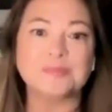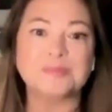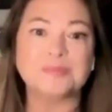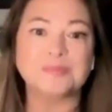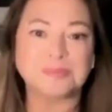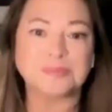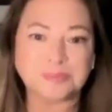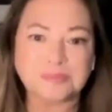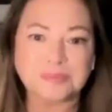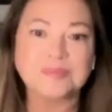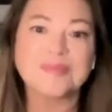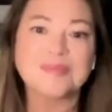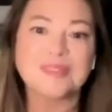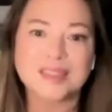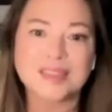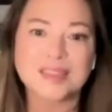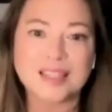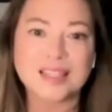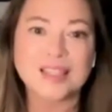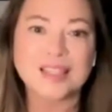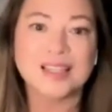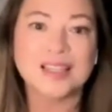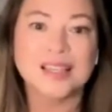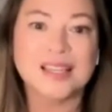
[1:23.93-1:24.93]

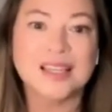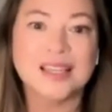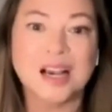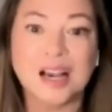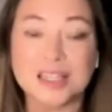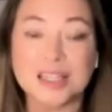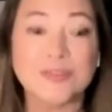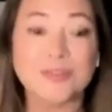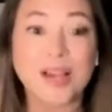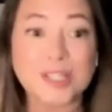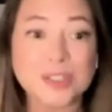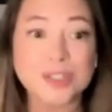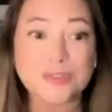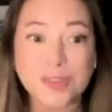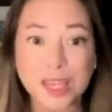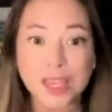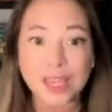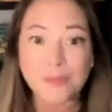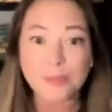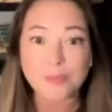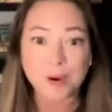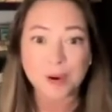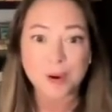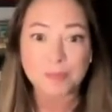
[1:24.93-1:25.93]
As fans of
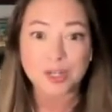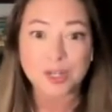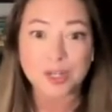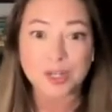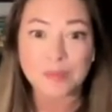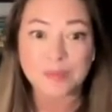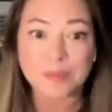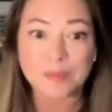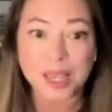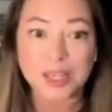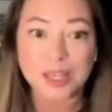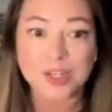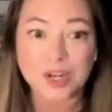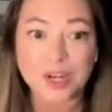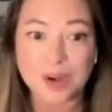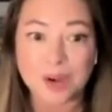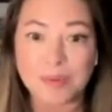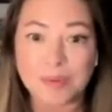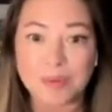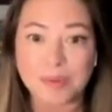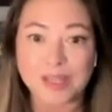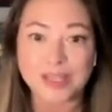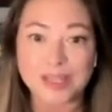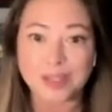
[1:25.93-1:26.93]
K-drama
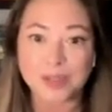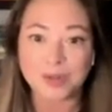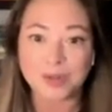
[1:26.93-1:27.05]
might know,